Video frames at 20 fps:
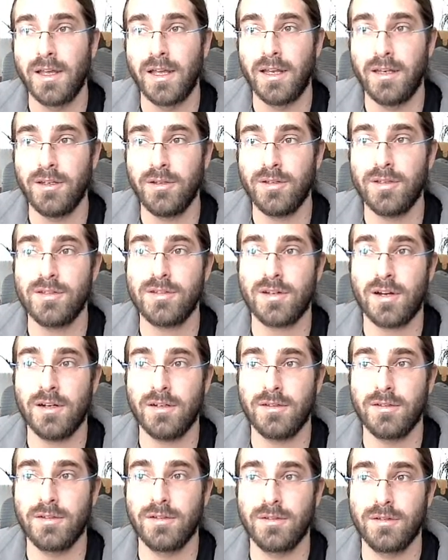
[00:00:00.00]
And you can
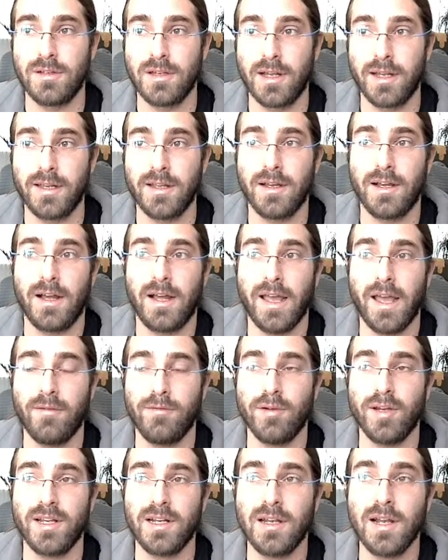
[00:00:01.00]
start to, like,
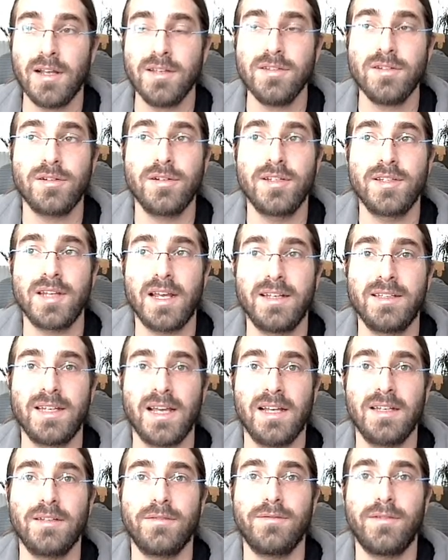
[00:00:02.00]
every cluster is
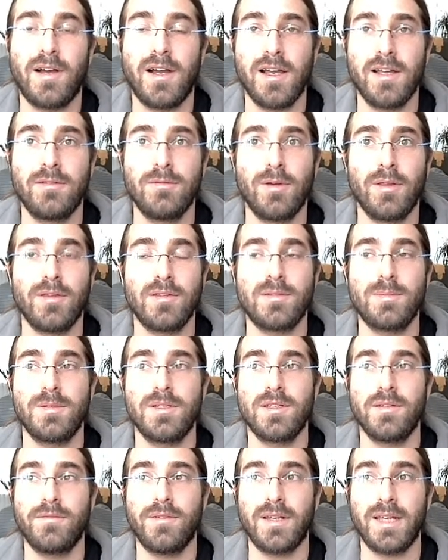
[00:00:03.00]
identified with a
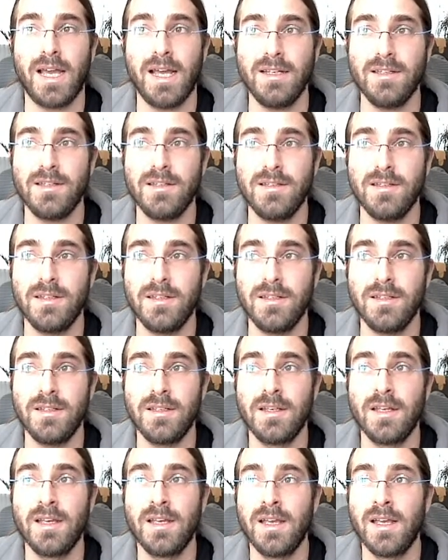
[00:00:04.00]
specific
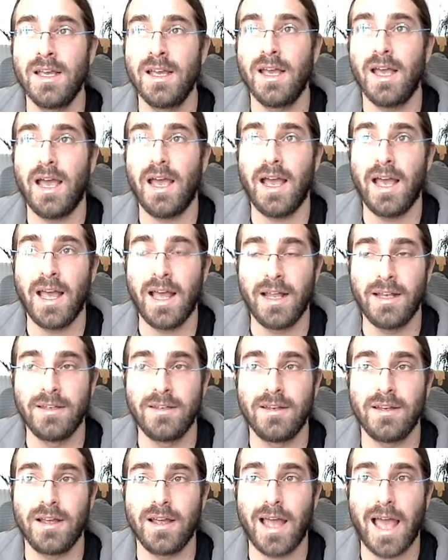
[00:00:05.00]
entity.
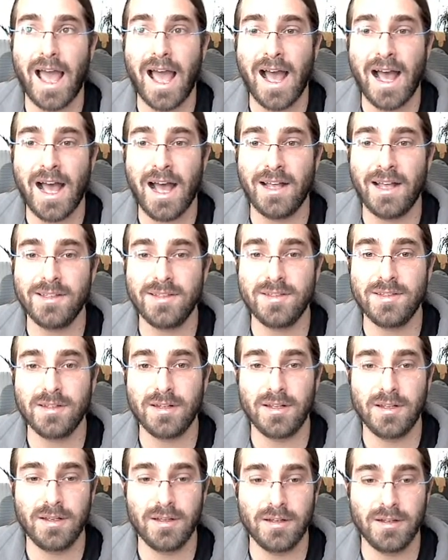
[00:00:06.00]
And
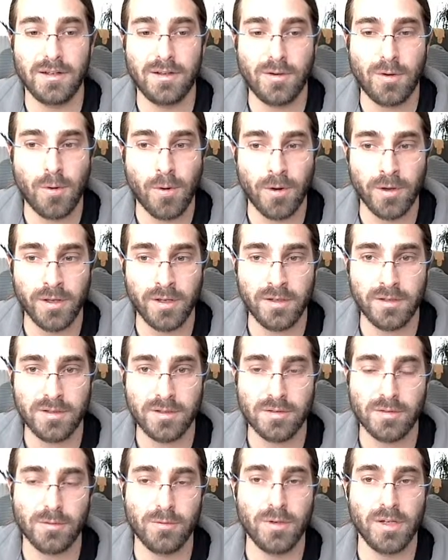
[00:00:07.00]
as
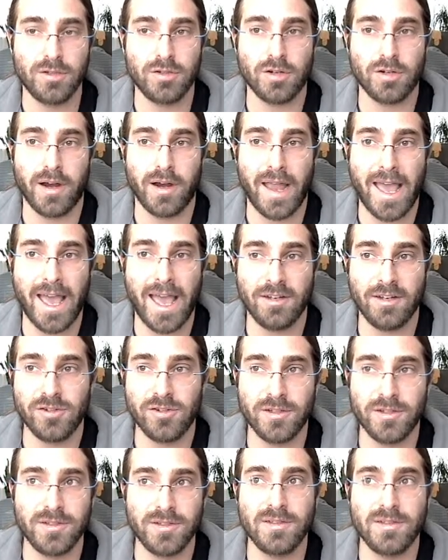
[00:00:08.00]
coins, which are
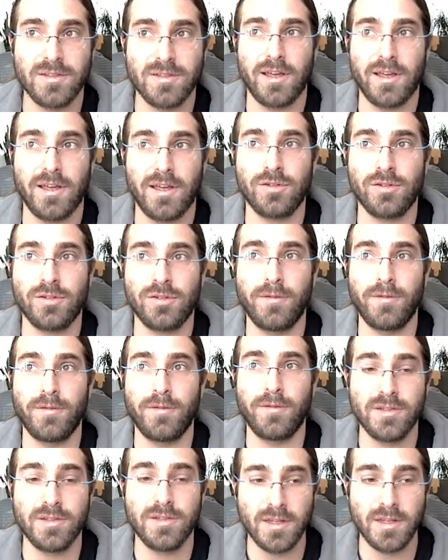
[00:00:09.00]
edges that
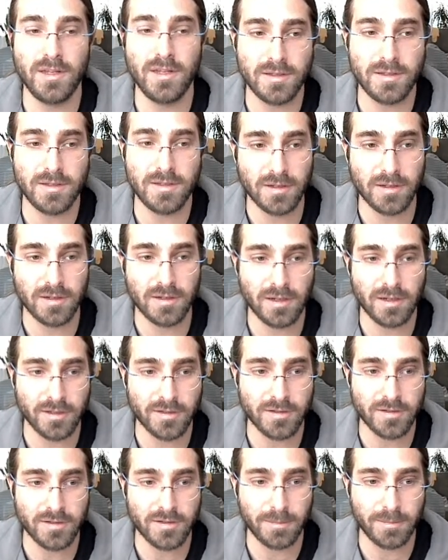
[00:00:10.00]
traverse these
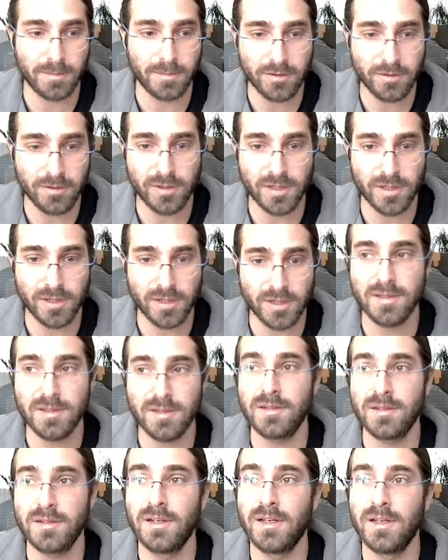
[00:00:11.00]
cluster
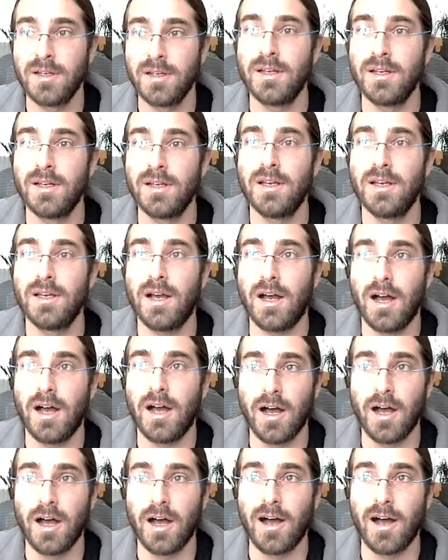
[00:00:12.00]
boundaries,
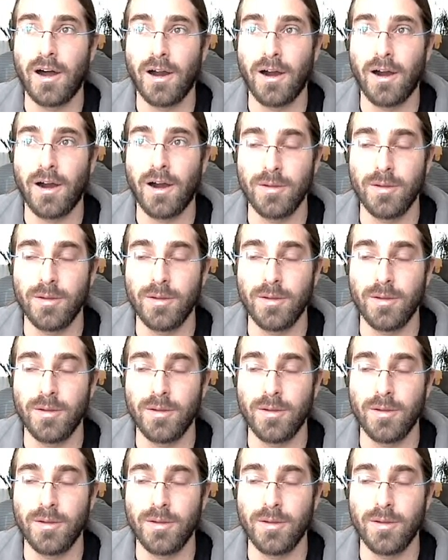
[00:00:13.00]
are